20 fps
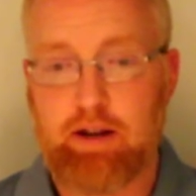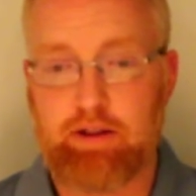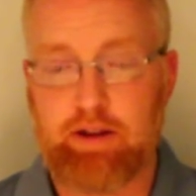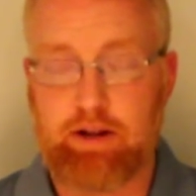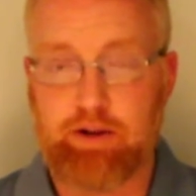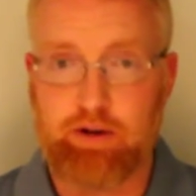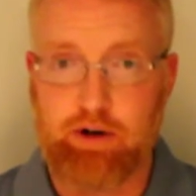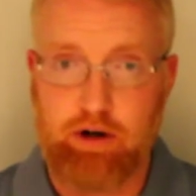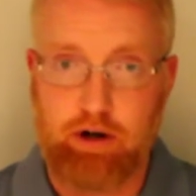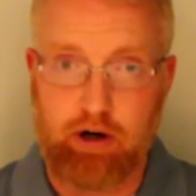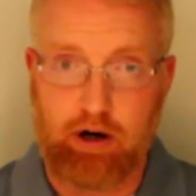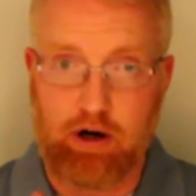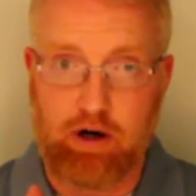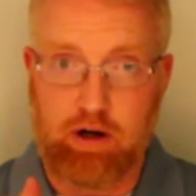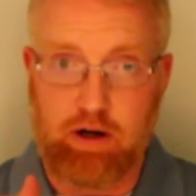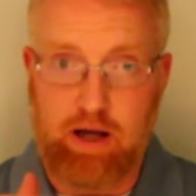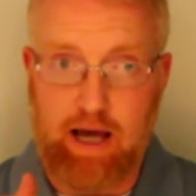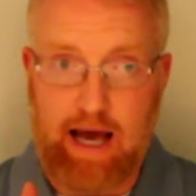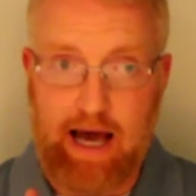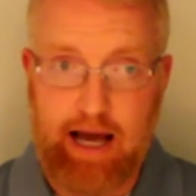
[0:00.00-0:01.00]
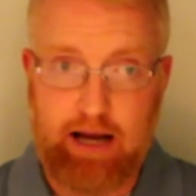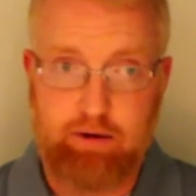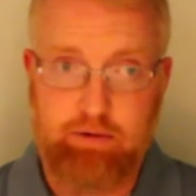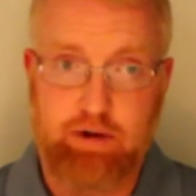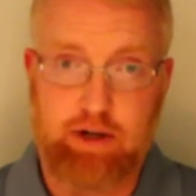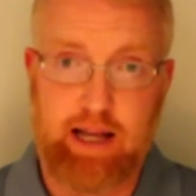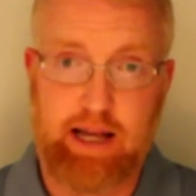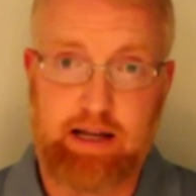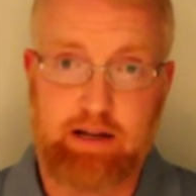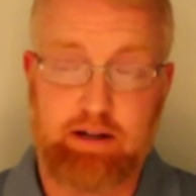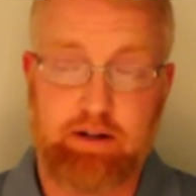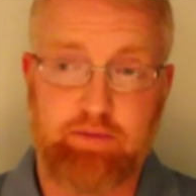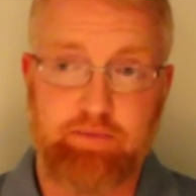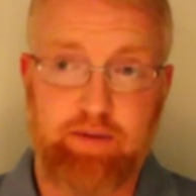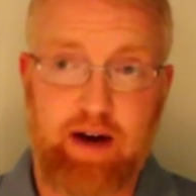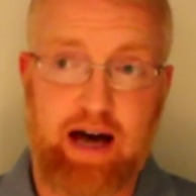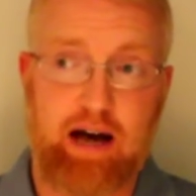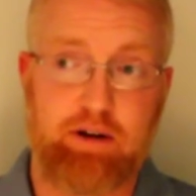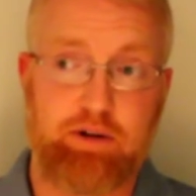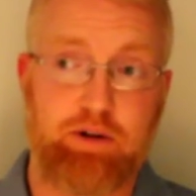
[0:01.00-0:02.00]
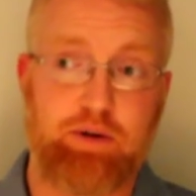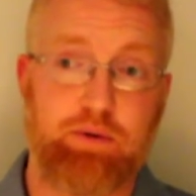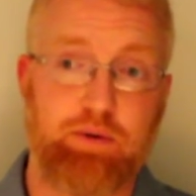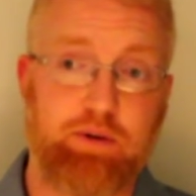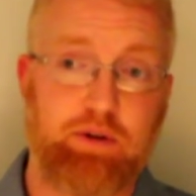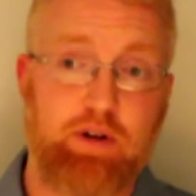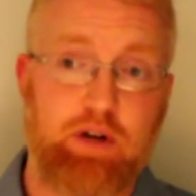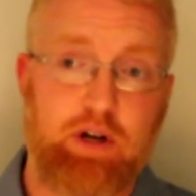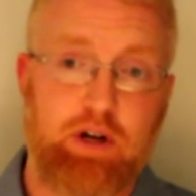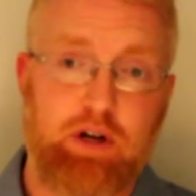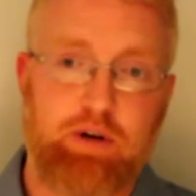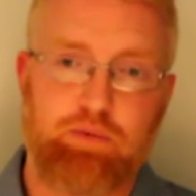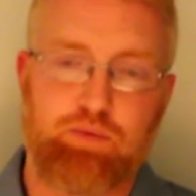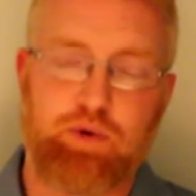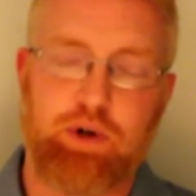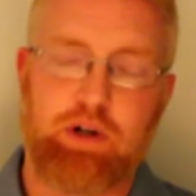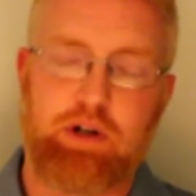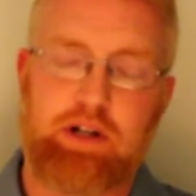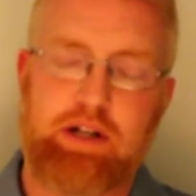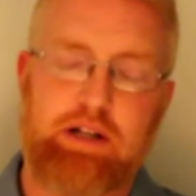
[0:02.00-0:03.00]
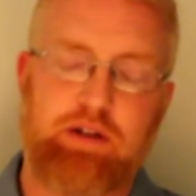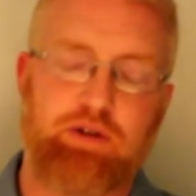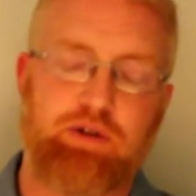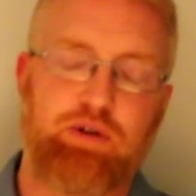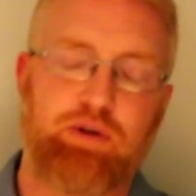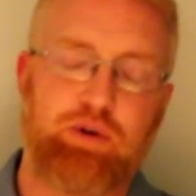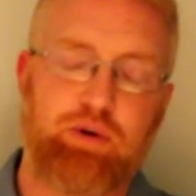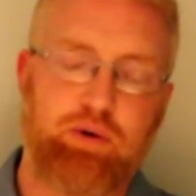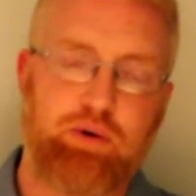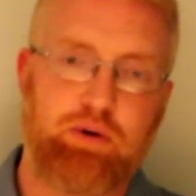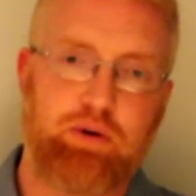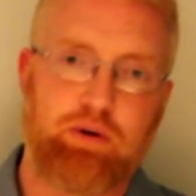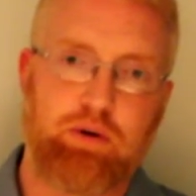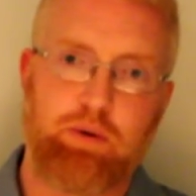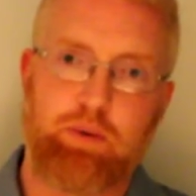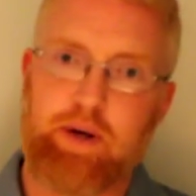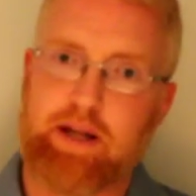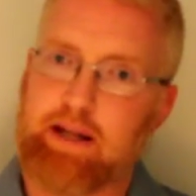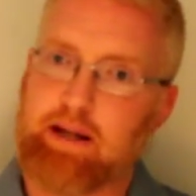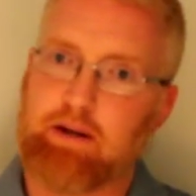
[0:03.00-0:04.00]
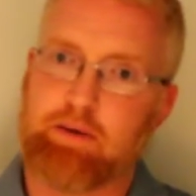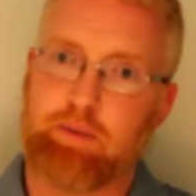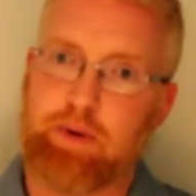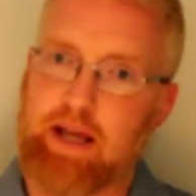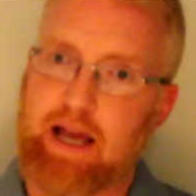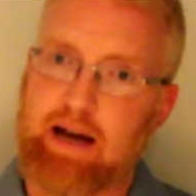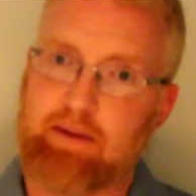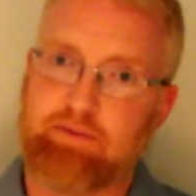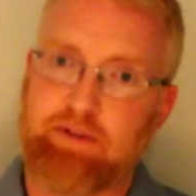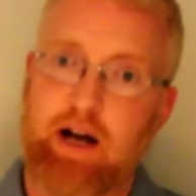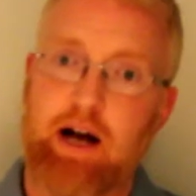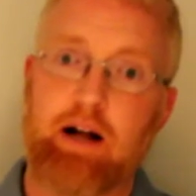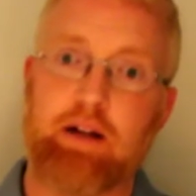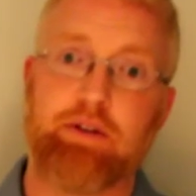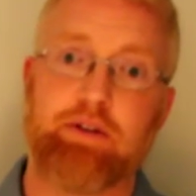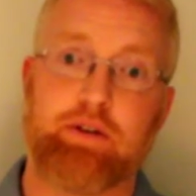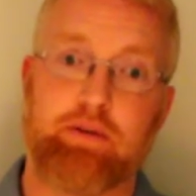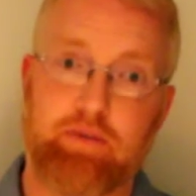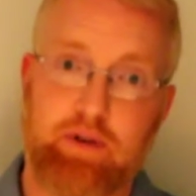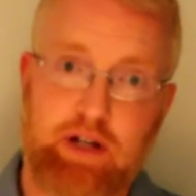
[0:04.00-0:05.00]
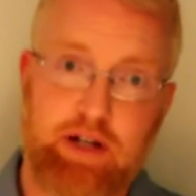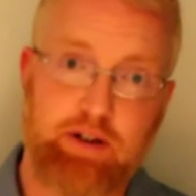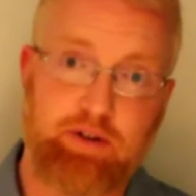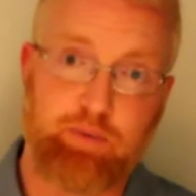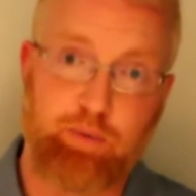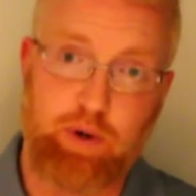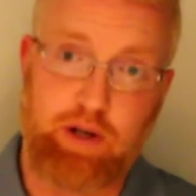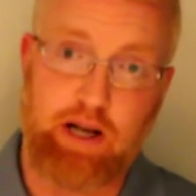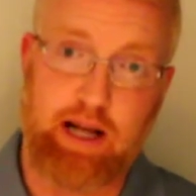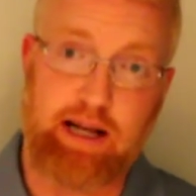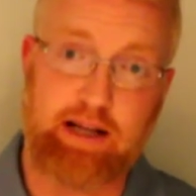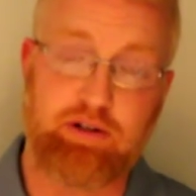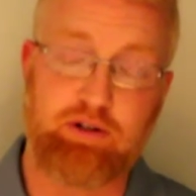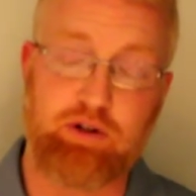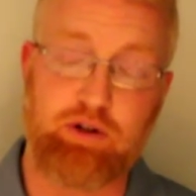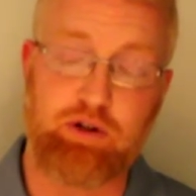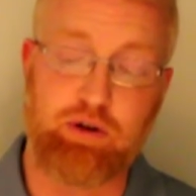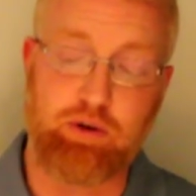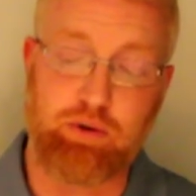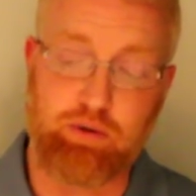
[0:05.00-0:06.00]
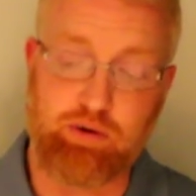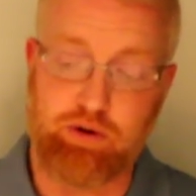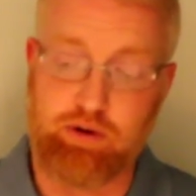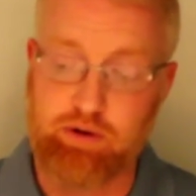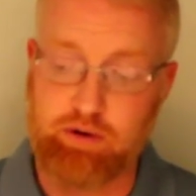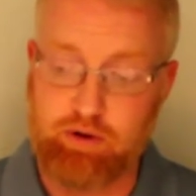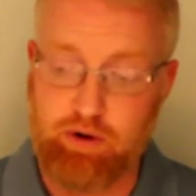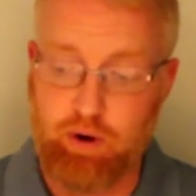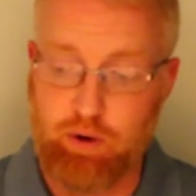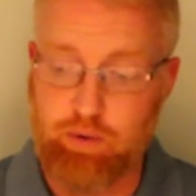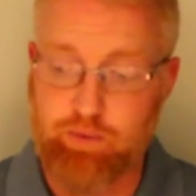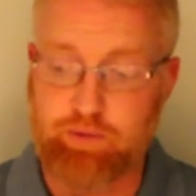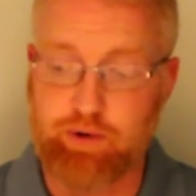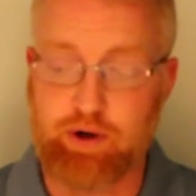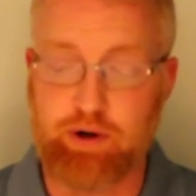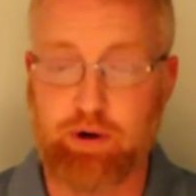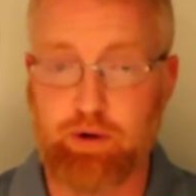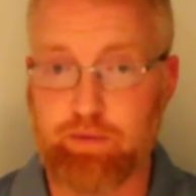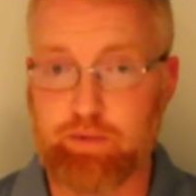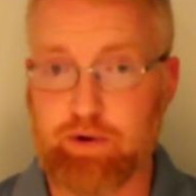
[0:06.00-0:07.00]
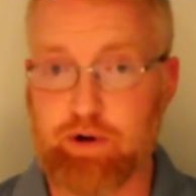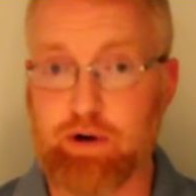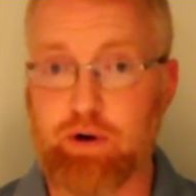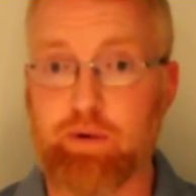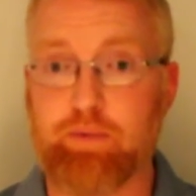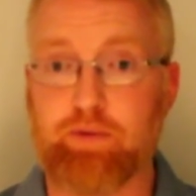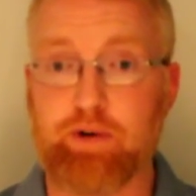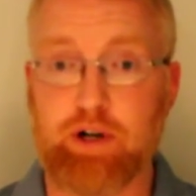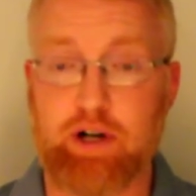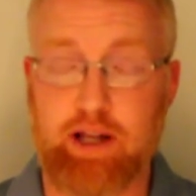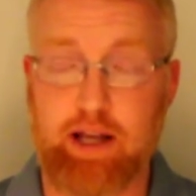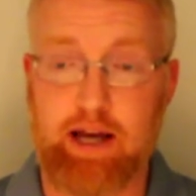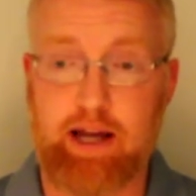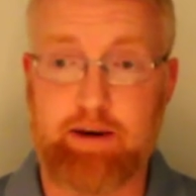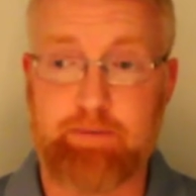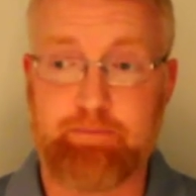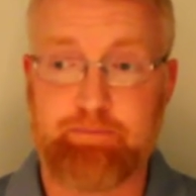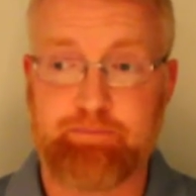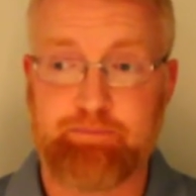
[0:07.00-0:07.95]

These are all aggregated values. Really in school, we have tons of lists we like to use just over and over and over again.